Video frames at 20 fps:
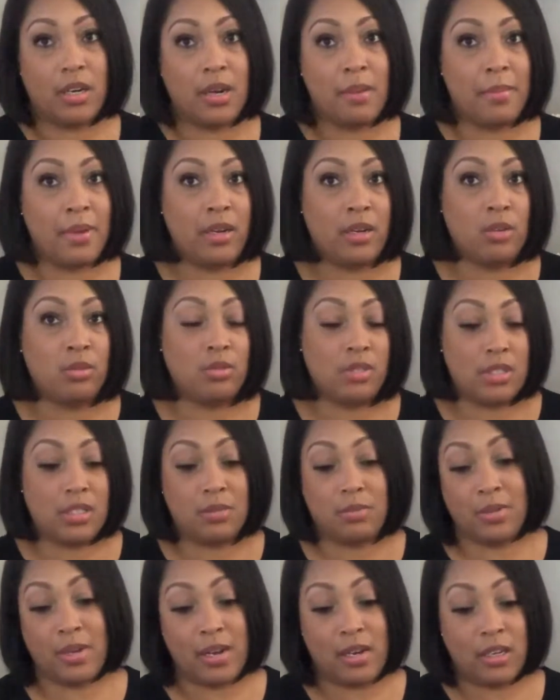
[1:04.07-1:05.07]
at my notes
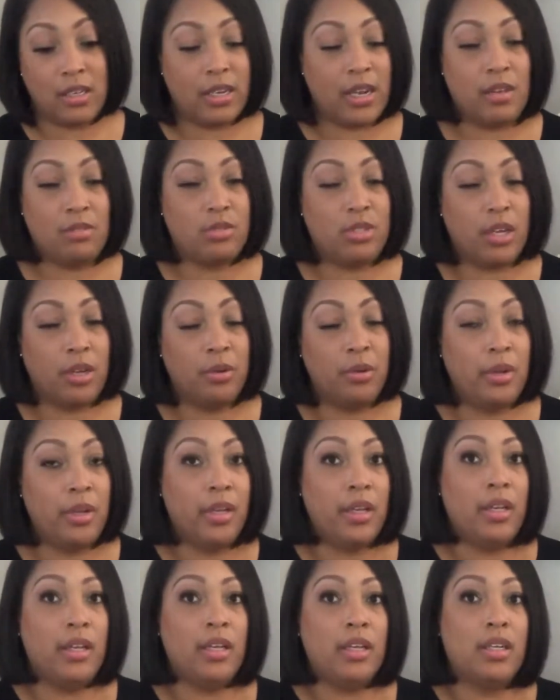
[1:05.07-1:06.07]
when I look down. So
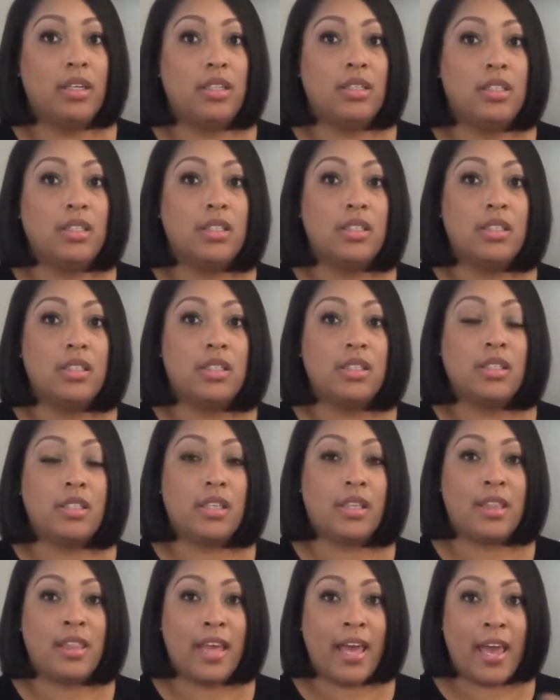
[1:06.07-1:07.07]

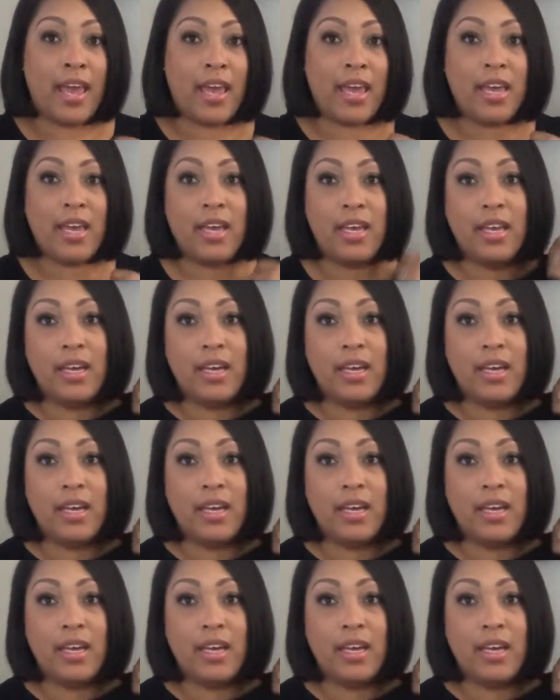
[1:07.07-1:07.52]
they,